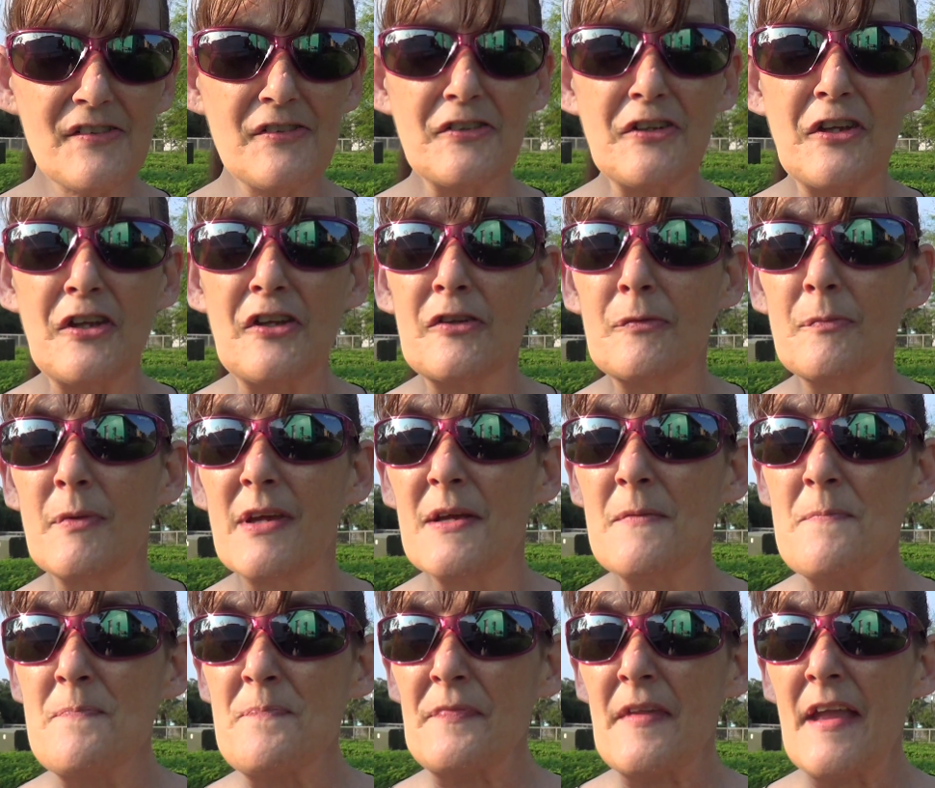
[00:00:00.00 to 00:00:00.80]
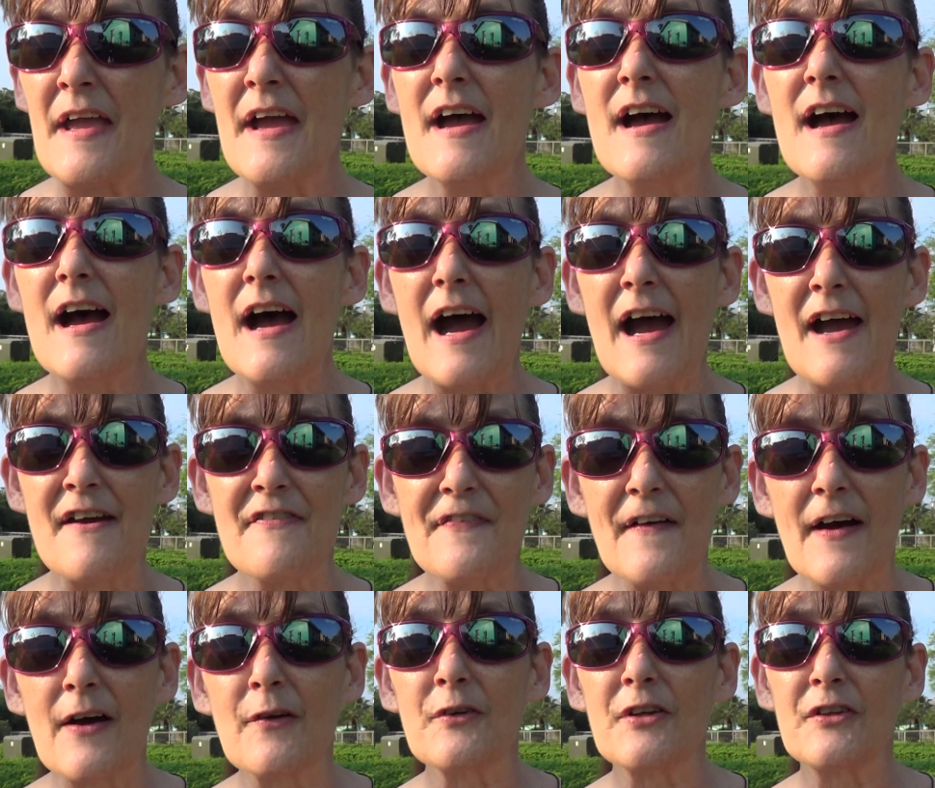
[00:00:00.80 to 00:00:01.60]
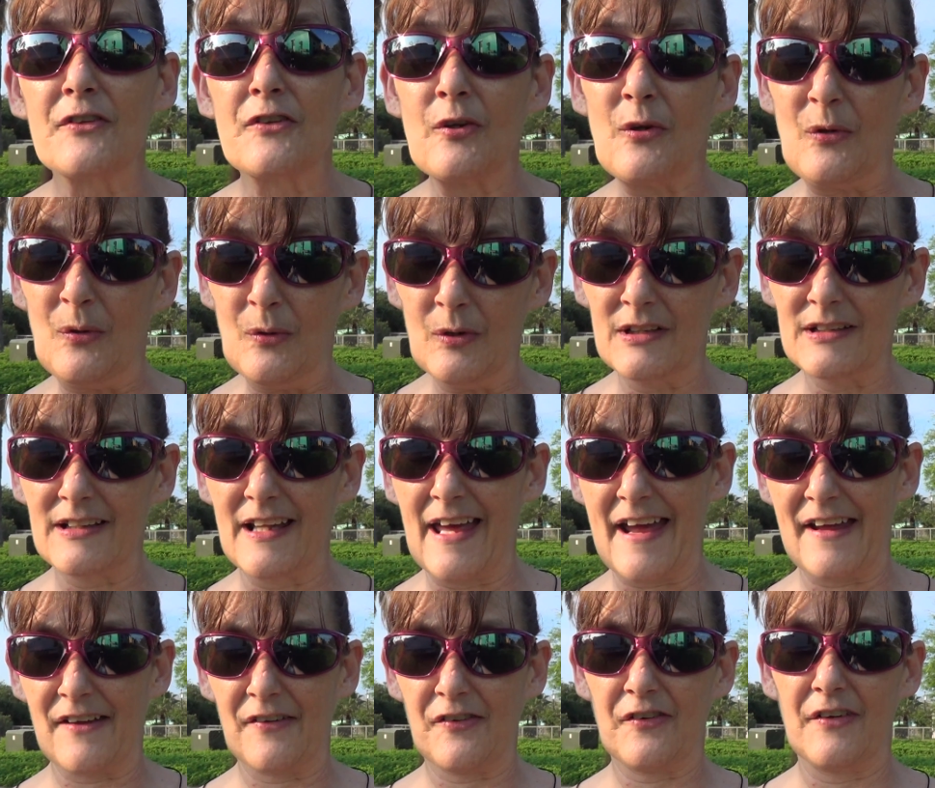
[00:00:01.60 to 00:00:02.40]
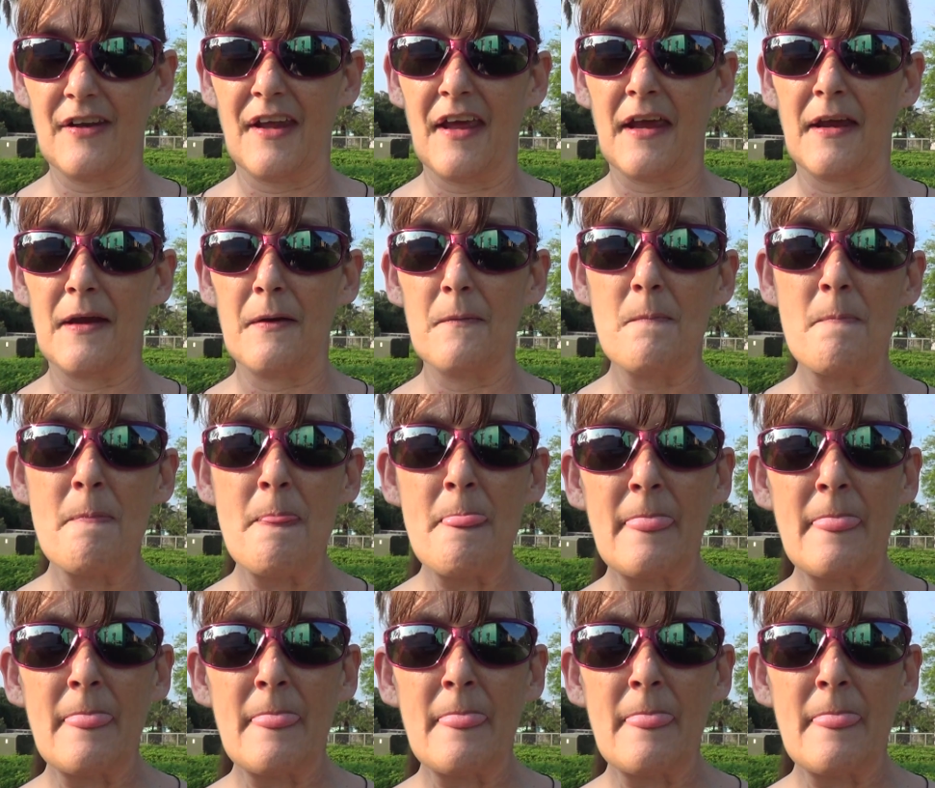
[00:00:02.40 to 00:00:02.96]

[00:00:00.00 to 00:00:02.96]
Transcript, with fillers: excuse me, I found a tool last night.